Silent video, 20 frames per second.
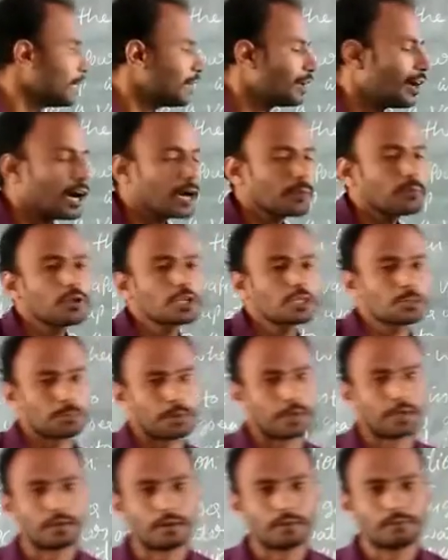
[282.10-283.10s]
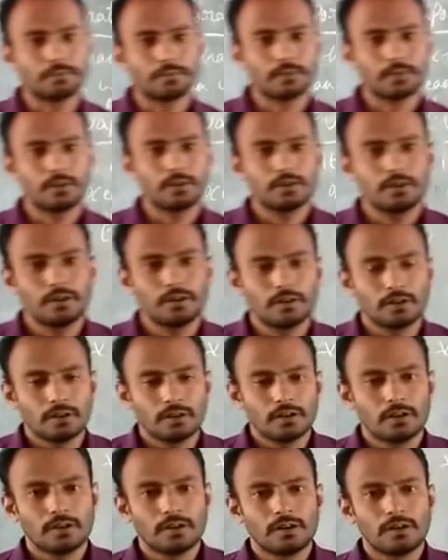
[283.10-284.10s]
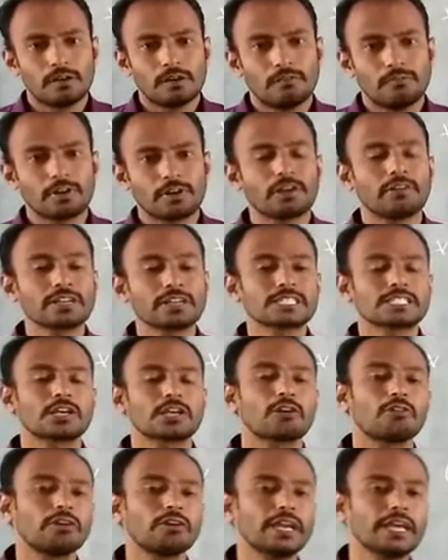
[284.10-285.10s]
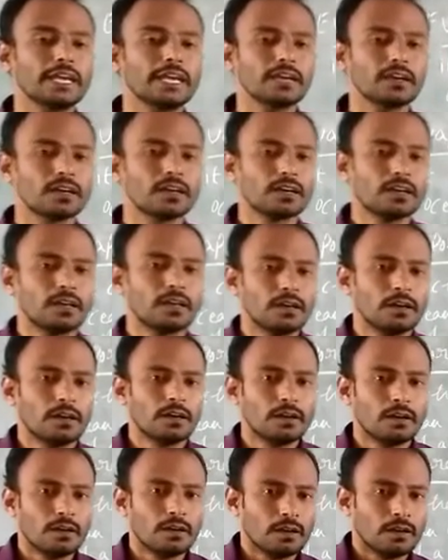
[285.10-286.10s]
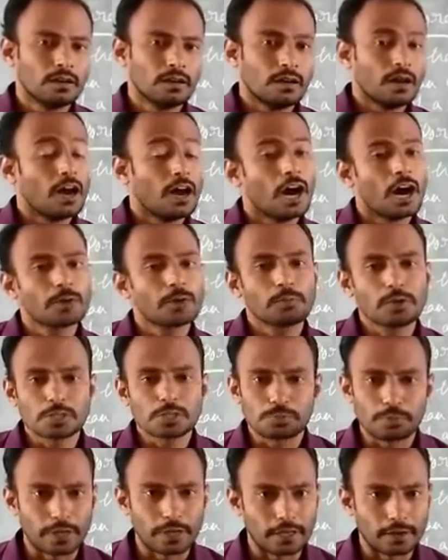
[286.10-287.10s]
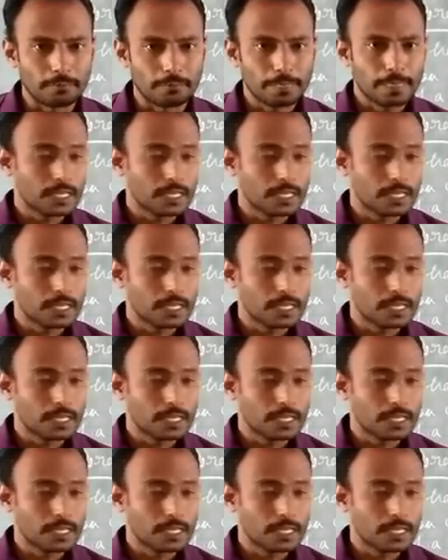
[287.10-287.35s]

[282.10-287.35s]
in atmosphere for our surrounding atmosphere.